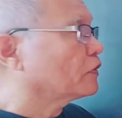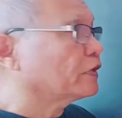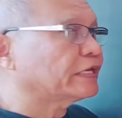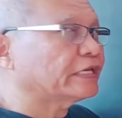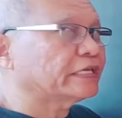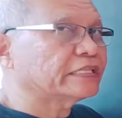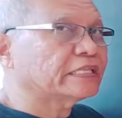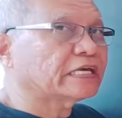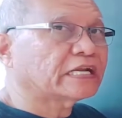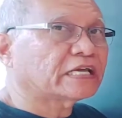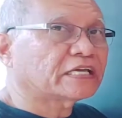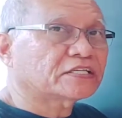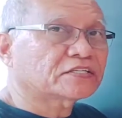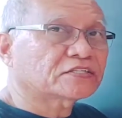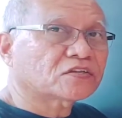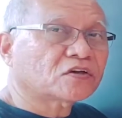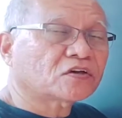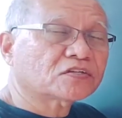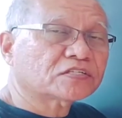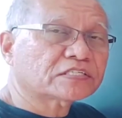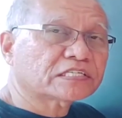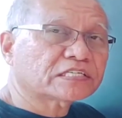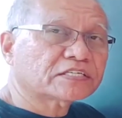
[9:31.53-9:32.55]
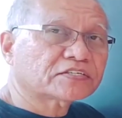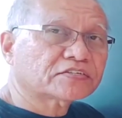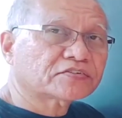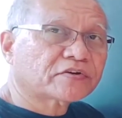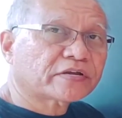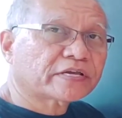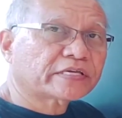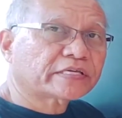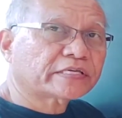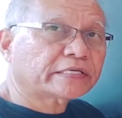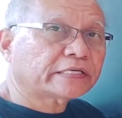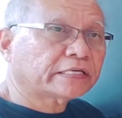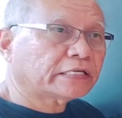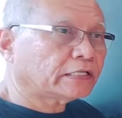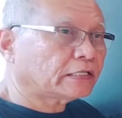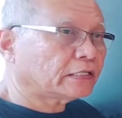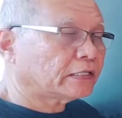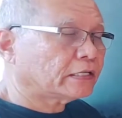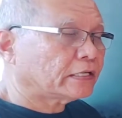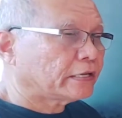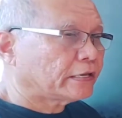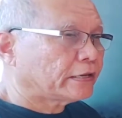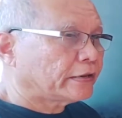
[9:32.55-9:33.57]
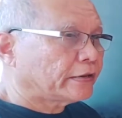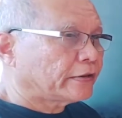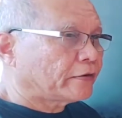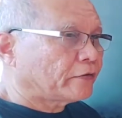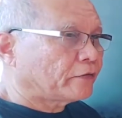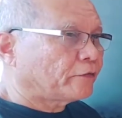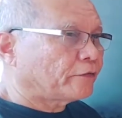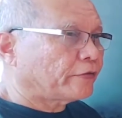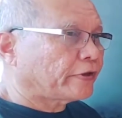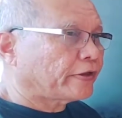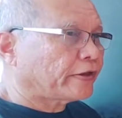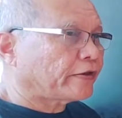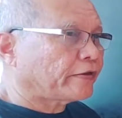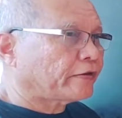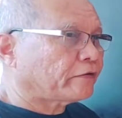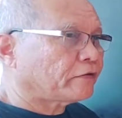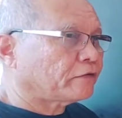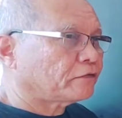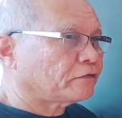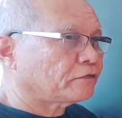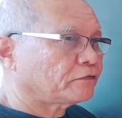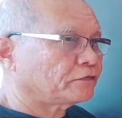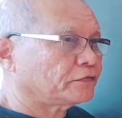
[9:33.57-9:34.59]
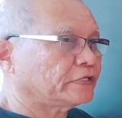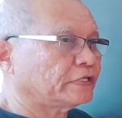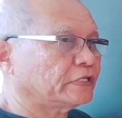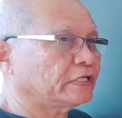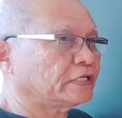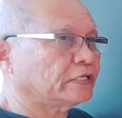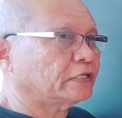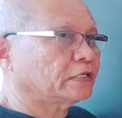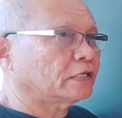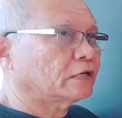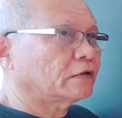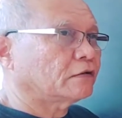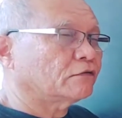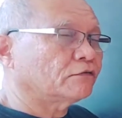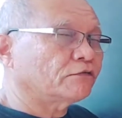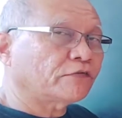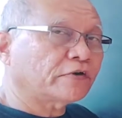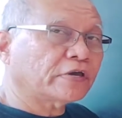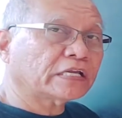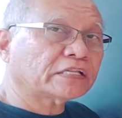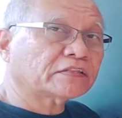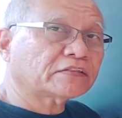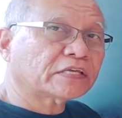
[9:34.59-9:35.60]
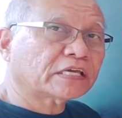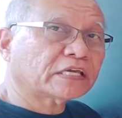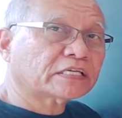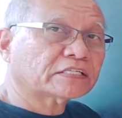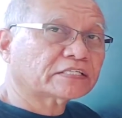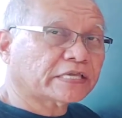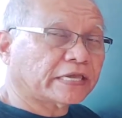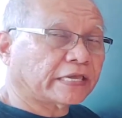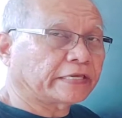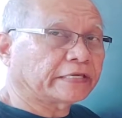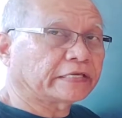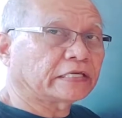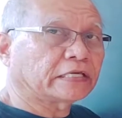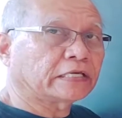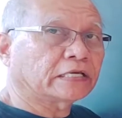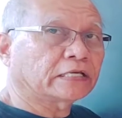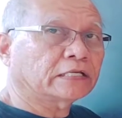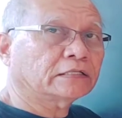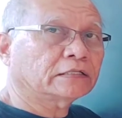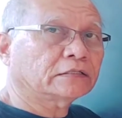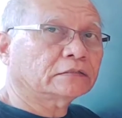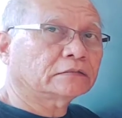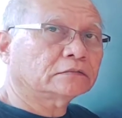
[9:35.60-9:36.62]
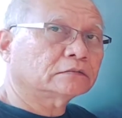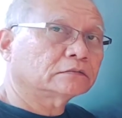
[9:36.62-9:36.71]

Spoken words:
in an isosceles triangle, we have the vertex angle,